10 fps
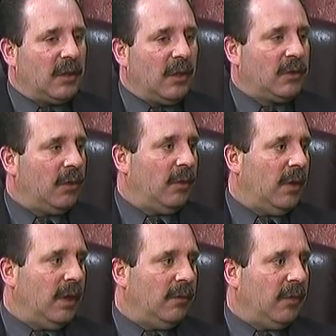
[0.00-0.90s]

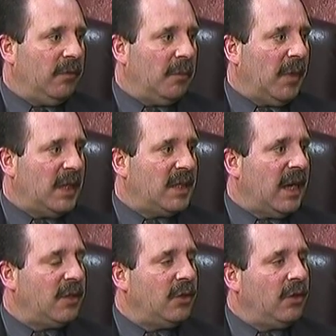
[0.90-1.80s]
also driven by
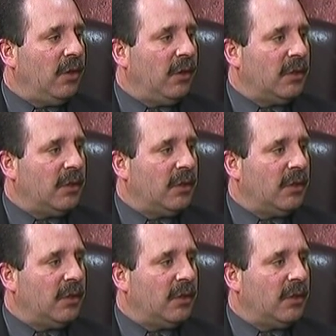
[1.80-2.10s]
statute too.